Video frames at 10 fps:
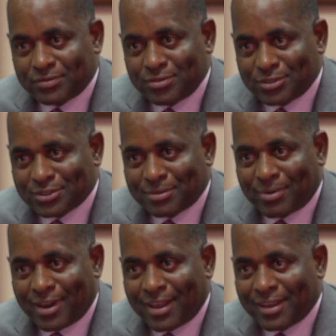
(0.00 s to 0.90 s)
food
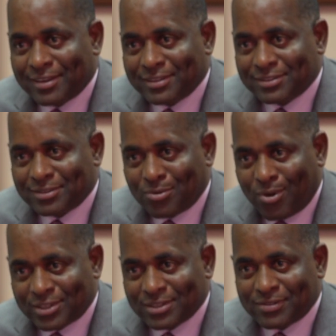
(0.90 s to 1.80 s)
supplies and
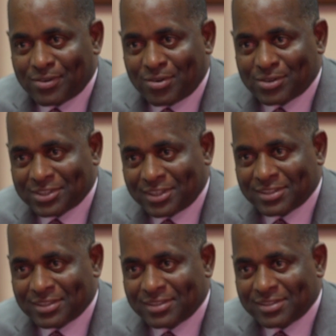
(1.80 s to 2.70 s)
water for
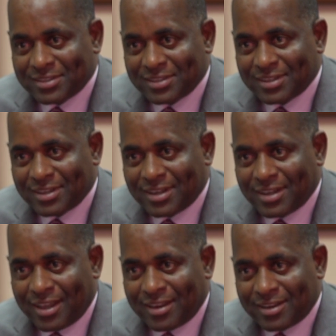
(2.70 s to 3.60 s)
citizens
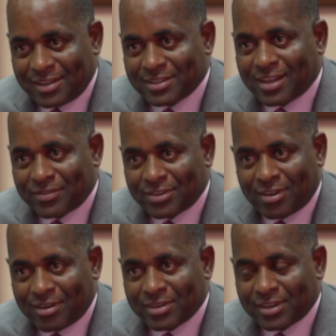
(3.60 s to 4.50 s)
in the days after the
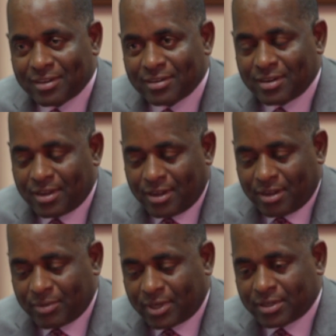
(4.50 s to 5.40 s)
hurricane
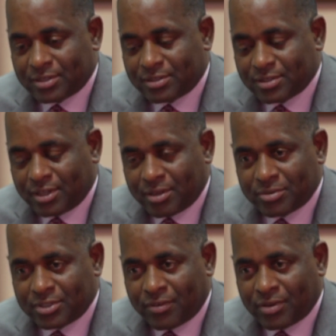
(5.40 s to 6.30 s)
because there
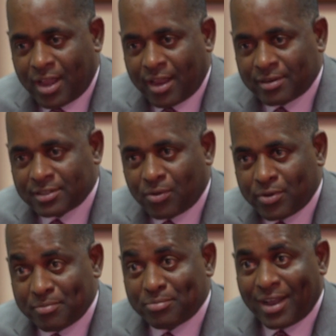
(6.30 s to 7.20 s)
are several islands that
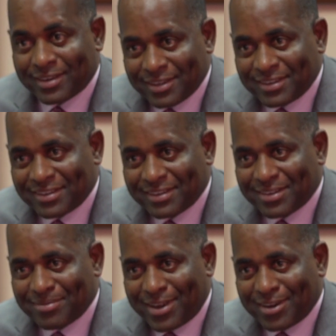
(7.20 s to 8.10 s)
were impacted
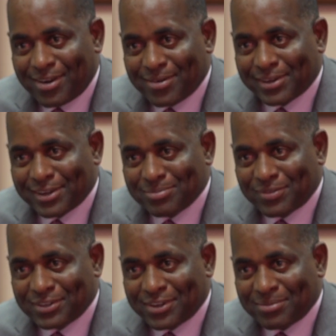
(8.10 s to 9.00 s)
by the hurricane
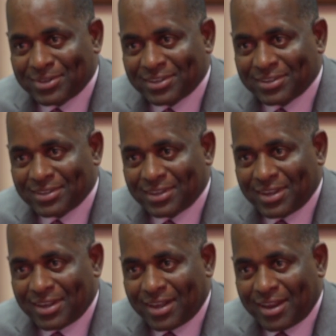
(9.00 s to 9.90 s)
before Dominica
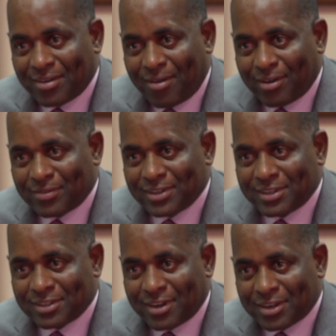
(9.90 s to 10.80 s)
and all of the
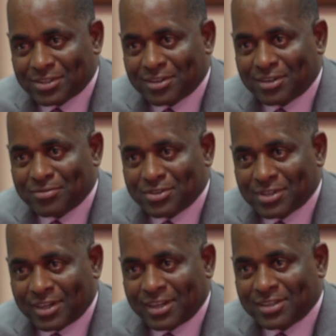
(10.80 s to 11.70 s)
international
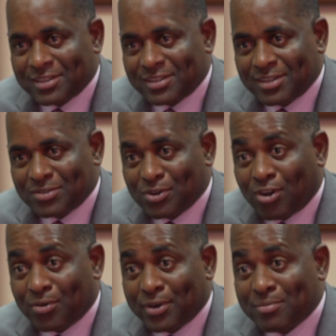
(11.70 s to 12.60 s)
regional agencies were
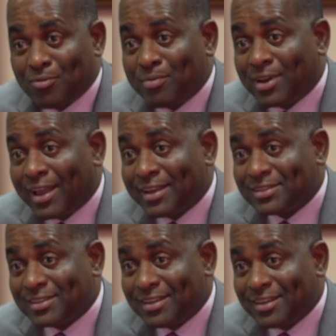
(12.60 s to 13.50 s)
already
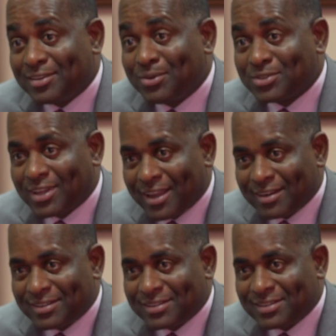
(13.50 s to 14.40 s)
mobilized in those
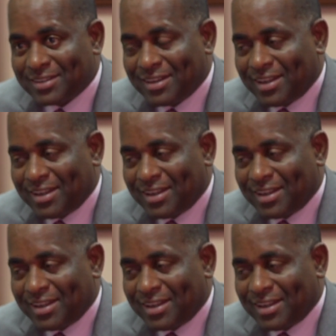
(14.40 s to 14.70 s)
islands.